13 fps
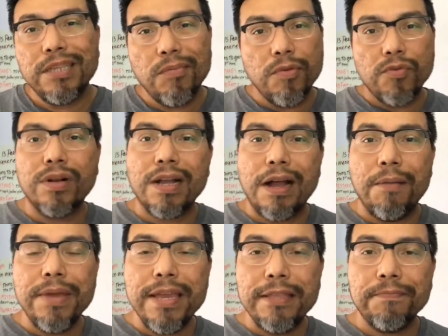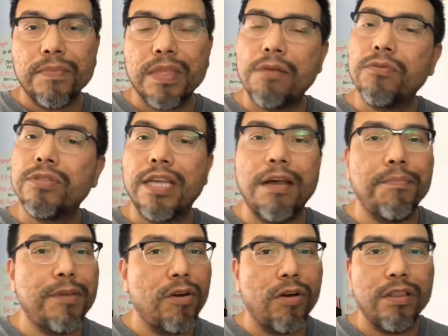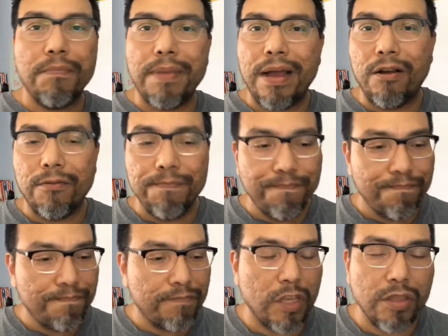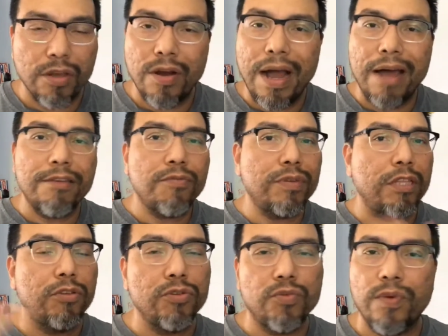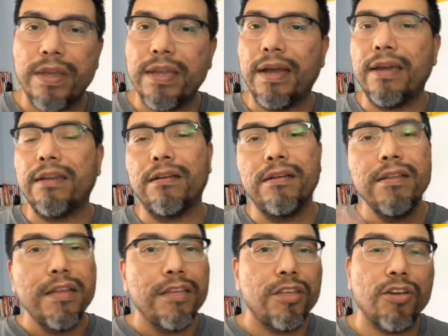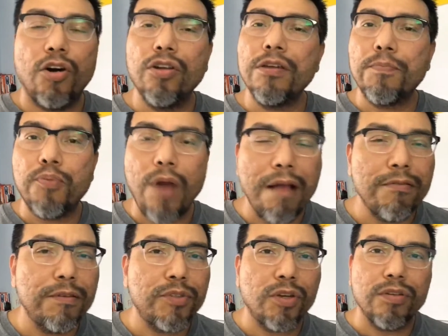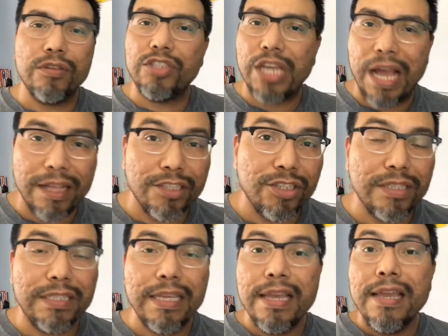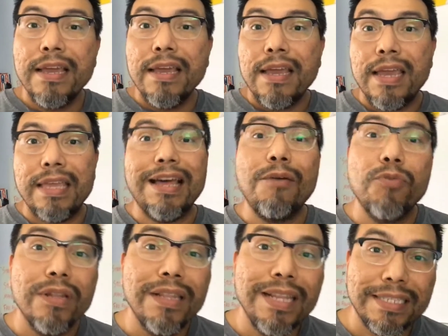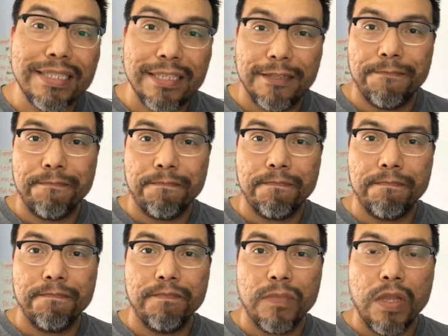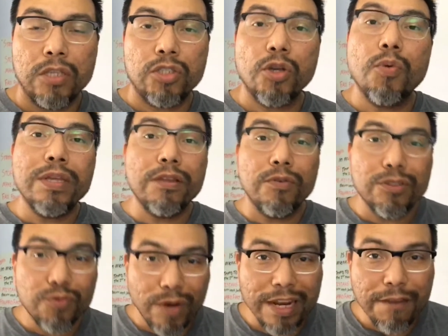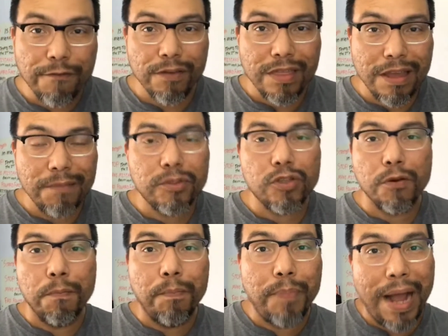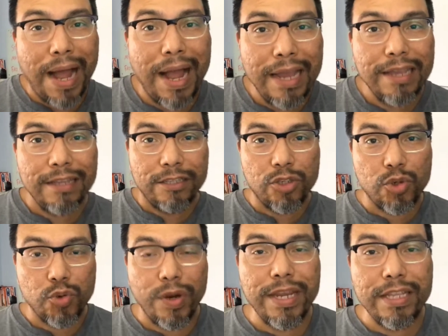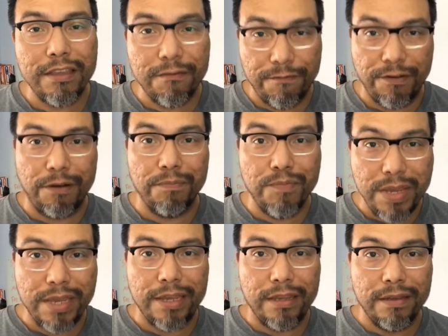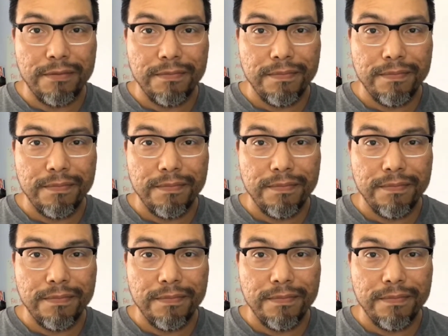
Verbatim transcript: someone will come in, they will tell me all about you know how they want to lose weight, how to you know all the problems, all the challenges, and I would listen. So when it was ready for them to buy training from me